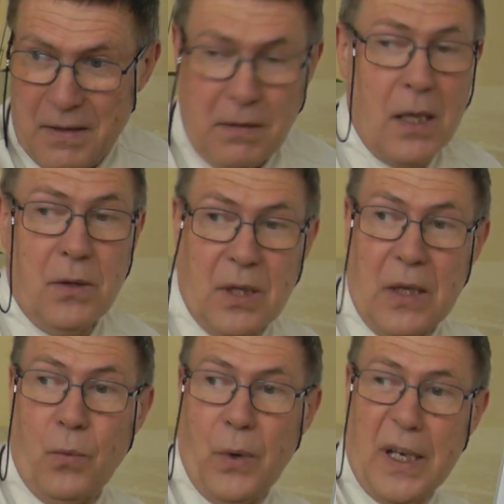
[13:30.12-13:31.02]
and
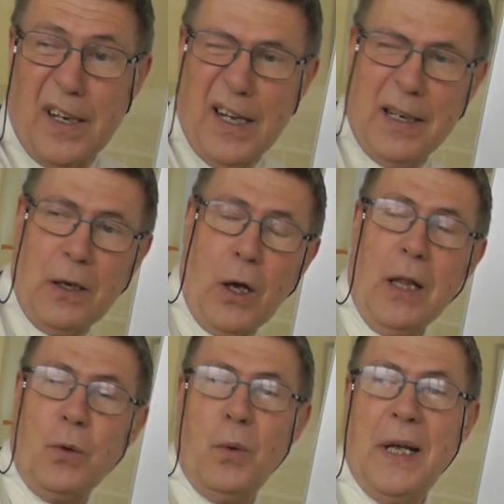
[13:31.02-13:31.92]
then we can
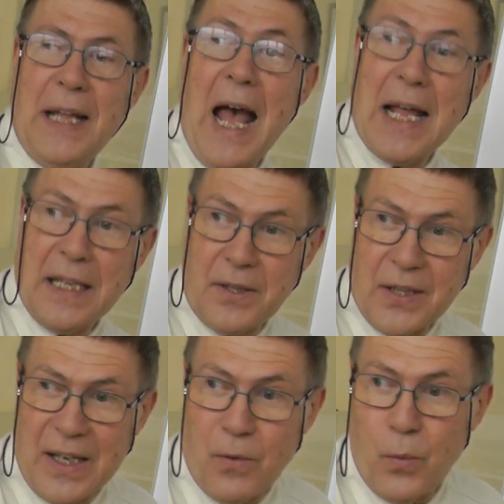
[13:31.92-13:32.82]
calculate
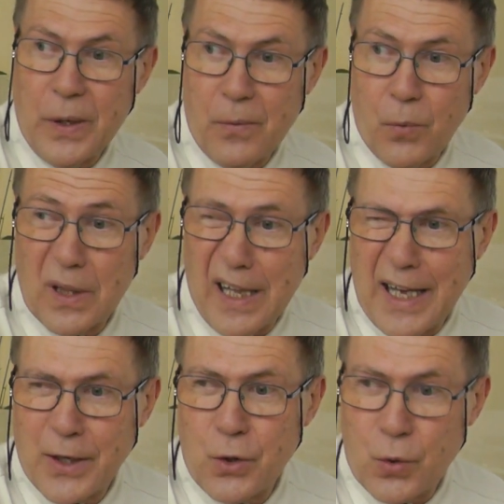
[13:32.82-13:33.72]
anything we would
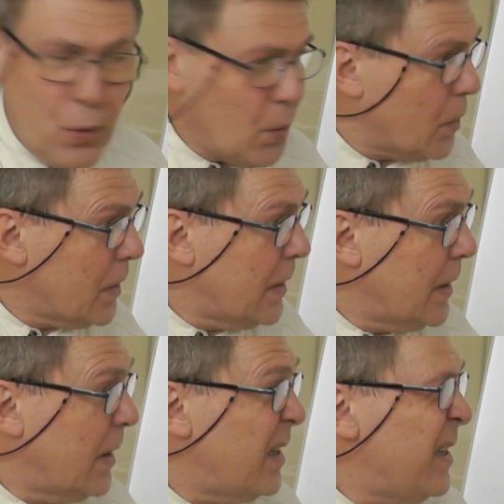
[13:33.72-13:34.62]
like to.
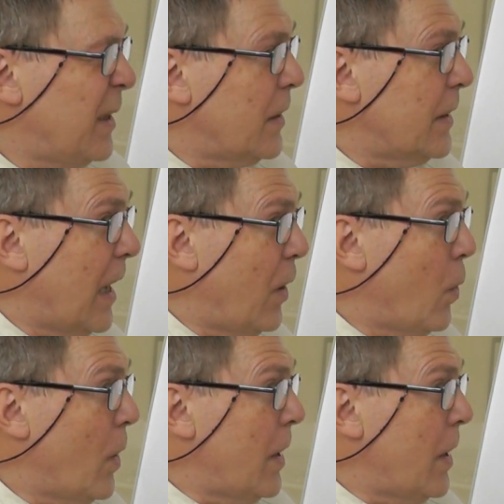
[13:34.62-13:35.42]
Now,